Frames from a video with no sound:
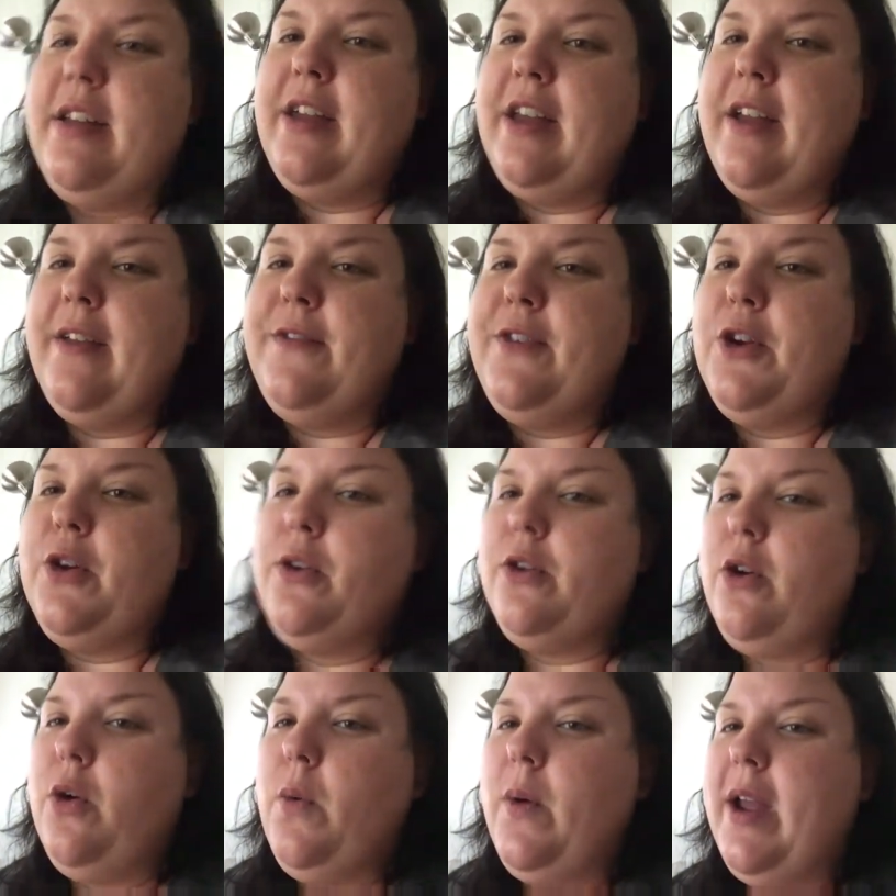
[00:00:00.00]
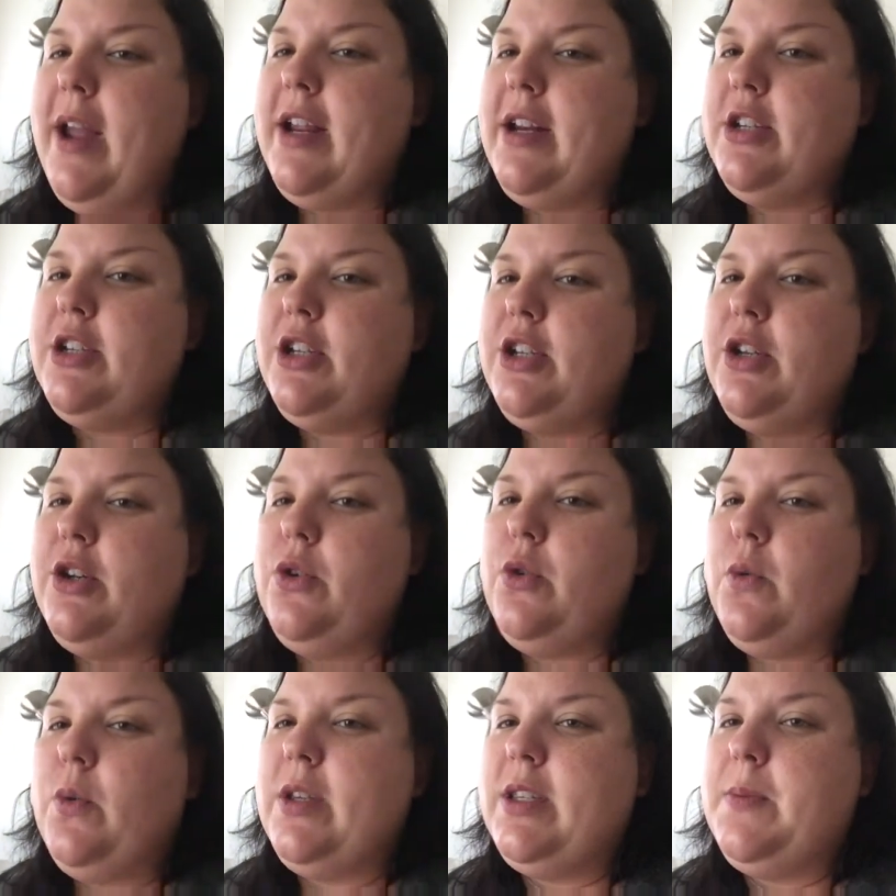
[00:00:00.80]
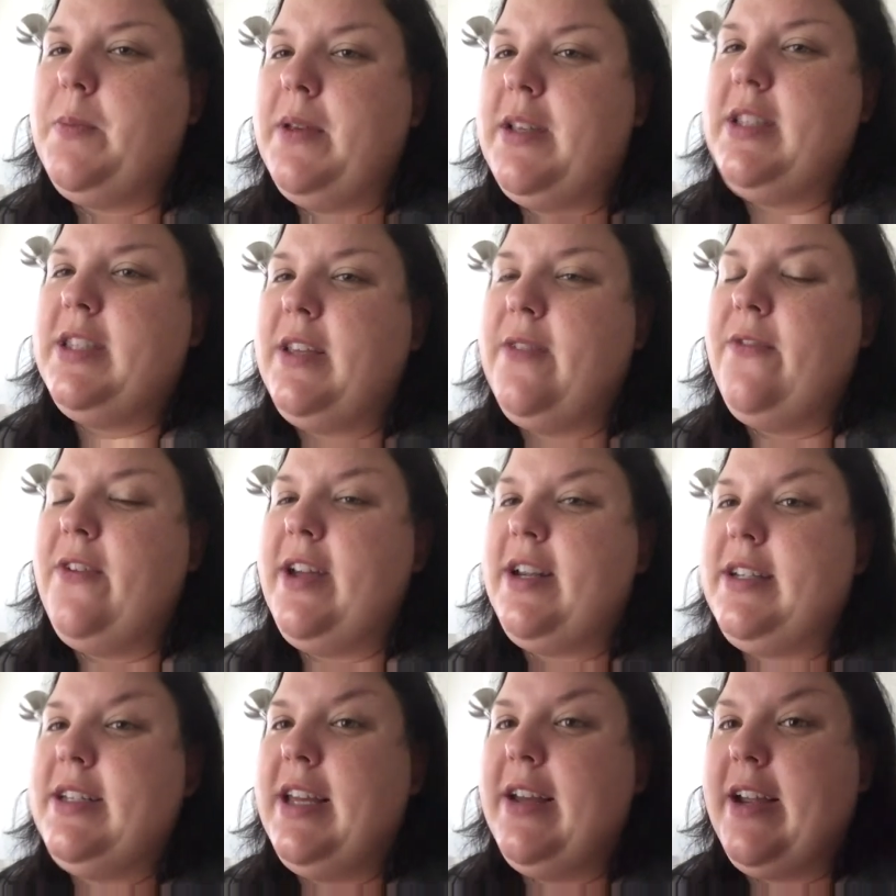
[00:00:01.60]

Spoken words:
if you're going to a specific